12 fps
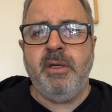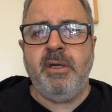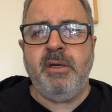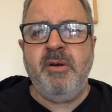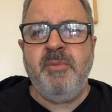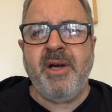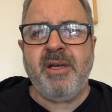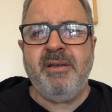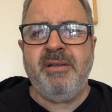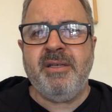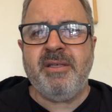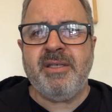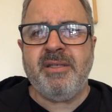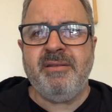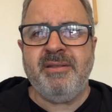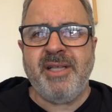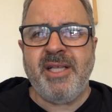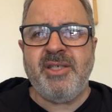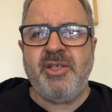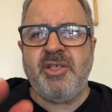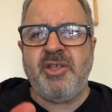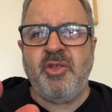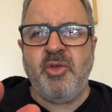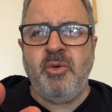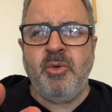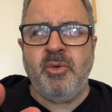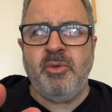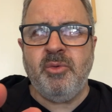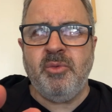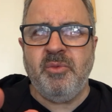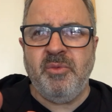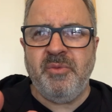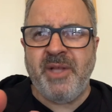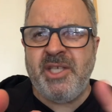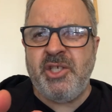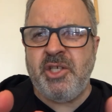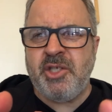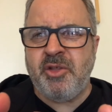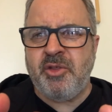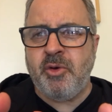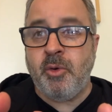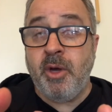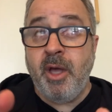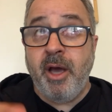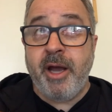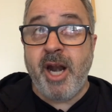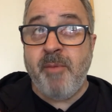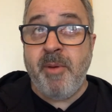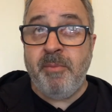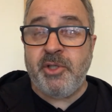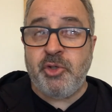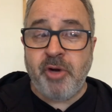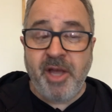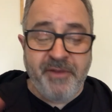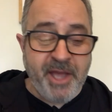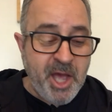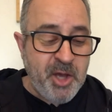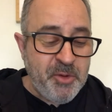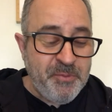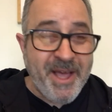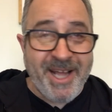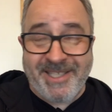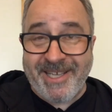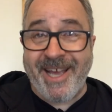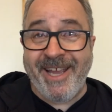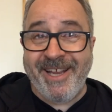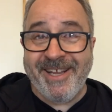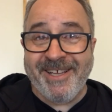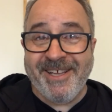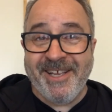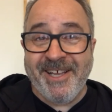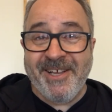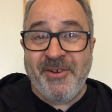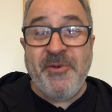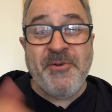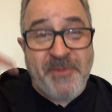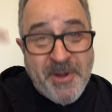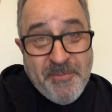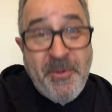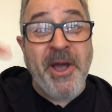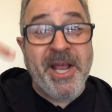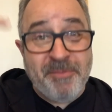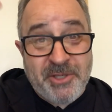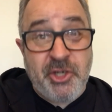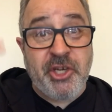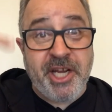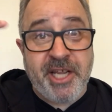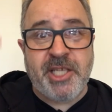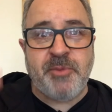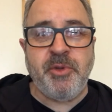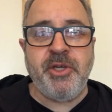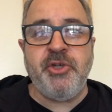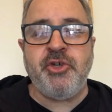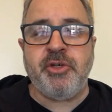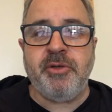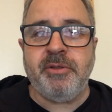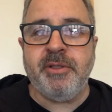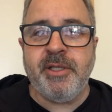oh my goodness, that's just a thought. That's just a thought. And I remember driving home that day, my mind was churning as per usual.